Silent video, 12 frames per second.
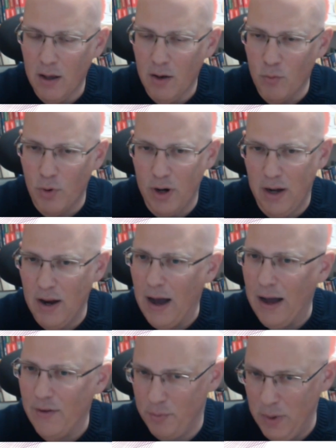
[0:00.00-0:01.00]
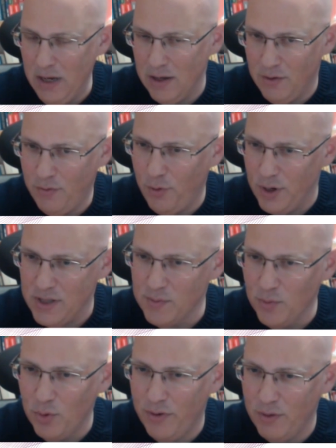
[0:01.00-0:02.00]
1.5 minutes for his
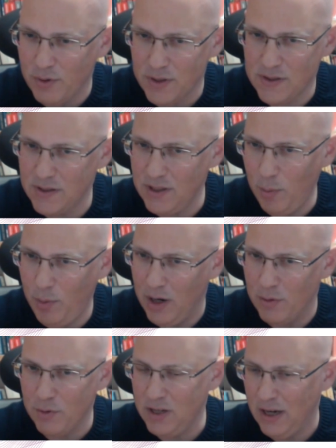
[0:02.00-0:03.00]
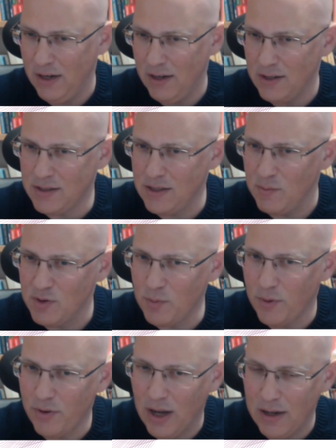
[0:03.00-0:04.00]
move. He was deeply irritated, it seems,
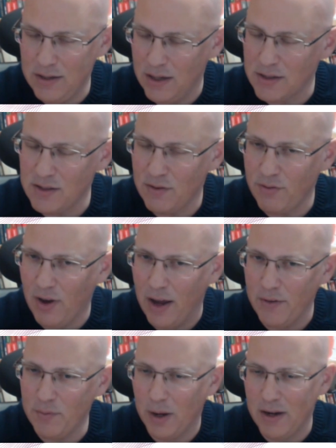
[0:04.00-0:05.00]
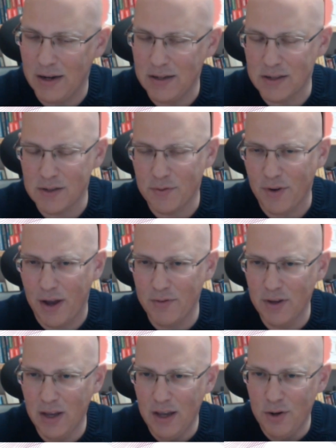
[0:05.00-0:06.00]
with knight takes e5. By knight takes e5,
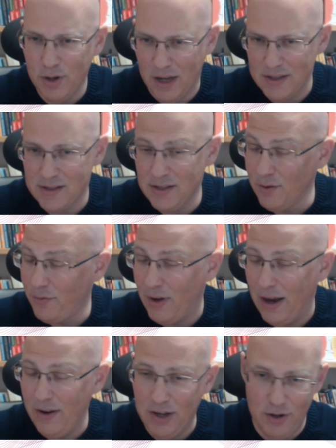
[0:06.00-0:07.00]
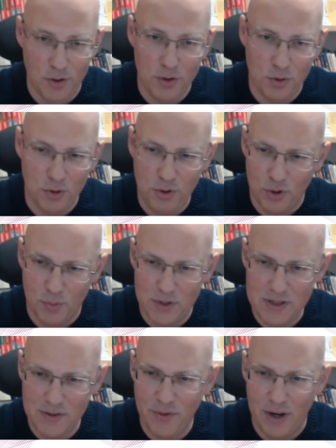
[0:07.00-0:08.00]
you can still find that on YouTube.
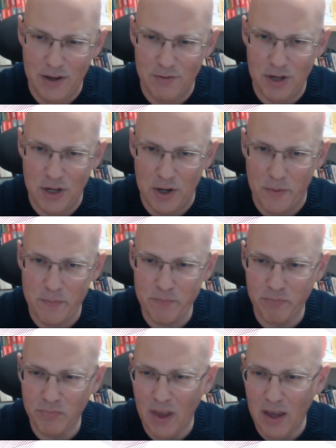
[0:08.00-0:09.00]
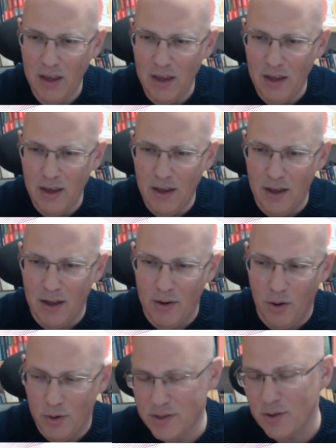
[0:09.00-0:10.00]
It's a funny video,
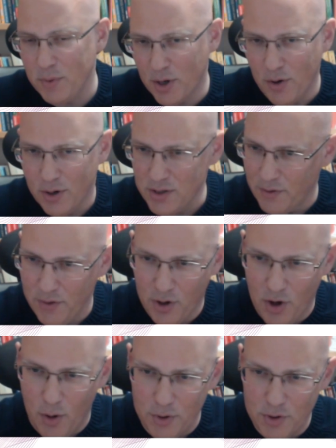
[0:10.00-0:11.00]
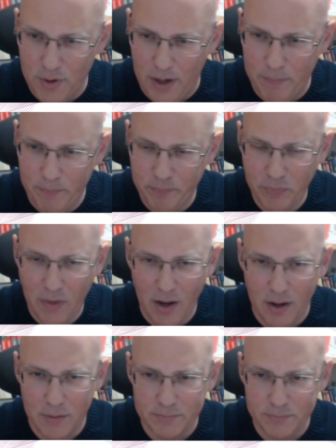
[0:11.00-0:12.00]
also because of the commentary.
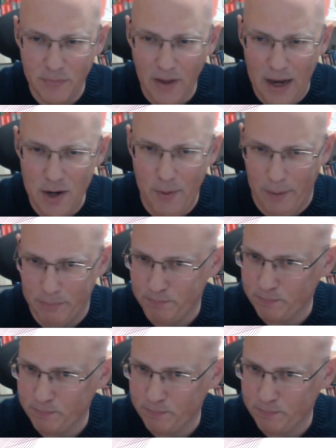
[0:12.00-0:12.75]
Anyway,